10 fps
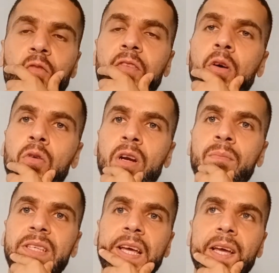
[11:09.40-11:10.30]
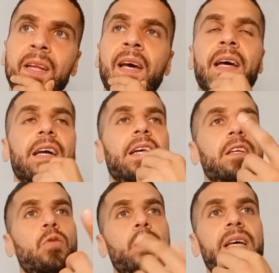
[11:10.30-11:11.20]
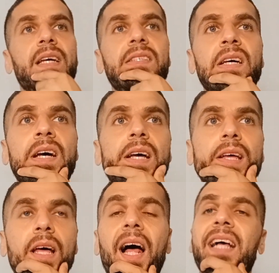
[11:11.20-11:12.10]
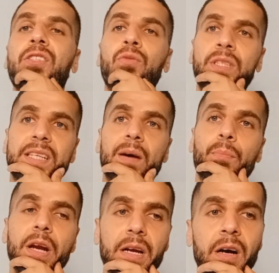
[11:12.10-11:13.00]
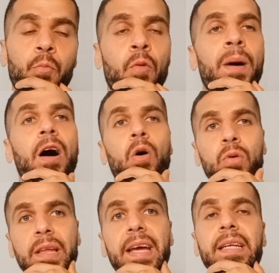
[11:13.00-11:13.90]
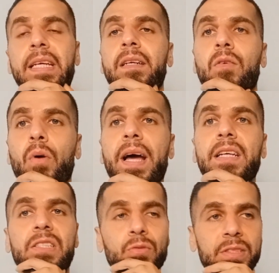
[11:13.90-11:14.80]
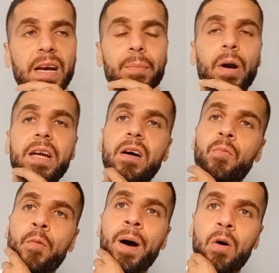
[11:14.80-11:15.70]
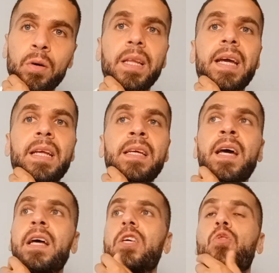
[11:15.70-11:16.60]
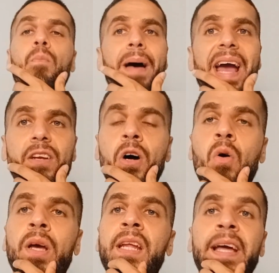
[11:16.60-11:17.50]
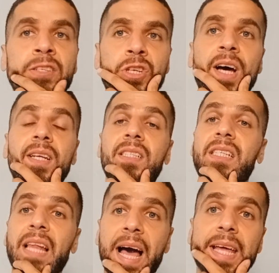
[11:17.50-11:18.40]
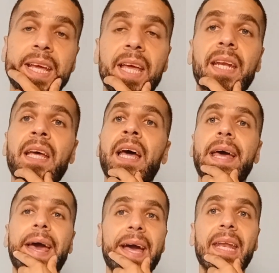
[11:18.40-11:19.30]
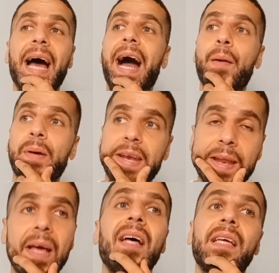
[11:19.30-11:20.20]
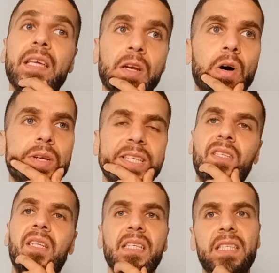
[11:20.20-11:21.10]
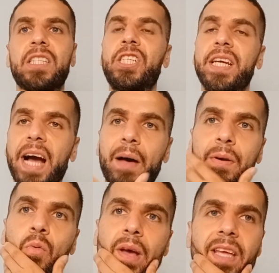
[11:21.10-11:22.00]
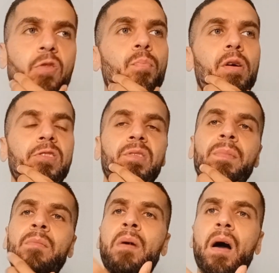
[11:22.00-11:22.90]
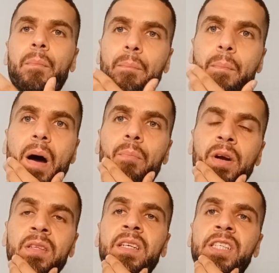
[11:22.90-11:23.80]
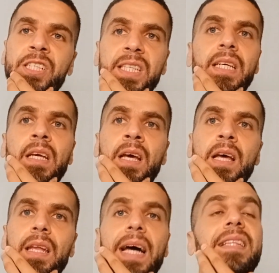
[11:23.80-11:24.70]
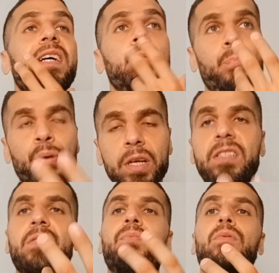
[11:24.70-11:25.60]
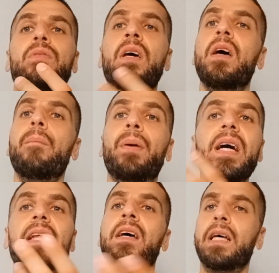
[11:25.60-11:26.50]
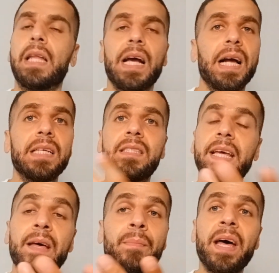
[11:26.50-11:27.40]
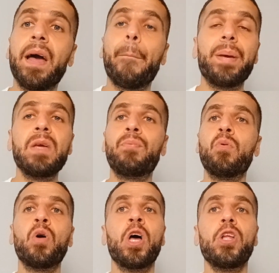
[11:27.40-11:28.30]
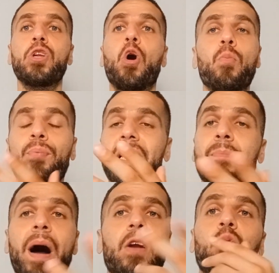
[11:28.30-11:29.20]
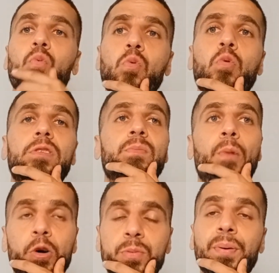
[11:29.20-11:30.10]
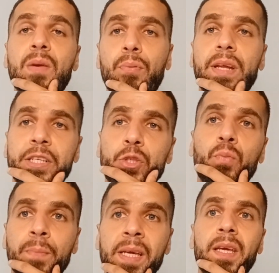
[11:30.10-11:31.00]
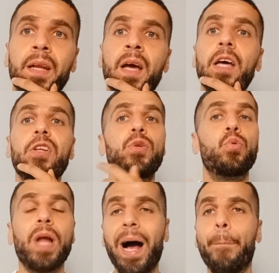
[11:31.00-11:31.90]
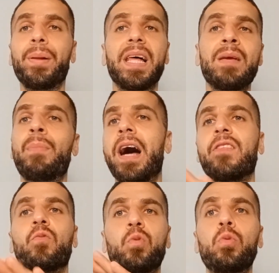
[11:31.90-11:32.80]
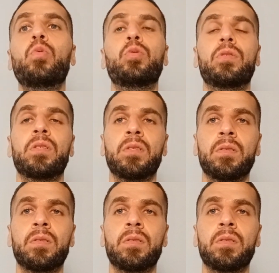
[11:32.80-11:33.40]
You feel what I'm saying? Here you is. As soon as I break up with my old lady, right? As soon as I break up with my old lady, you backdooring and trying to slide in. And I've been you know, this this the chick I've been with, and you posted me and my my brother and shit. Like there's principles, but like I said, man, people don't play by the rules. Most people that you meet do not play by the rules.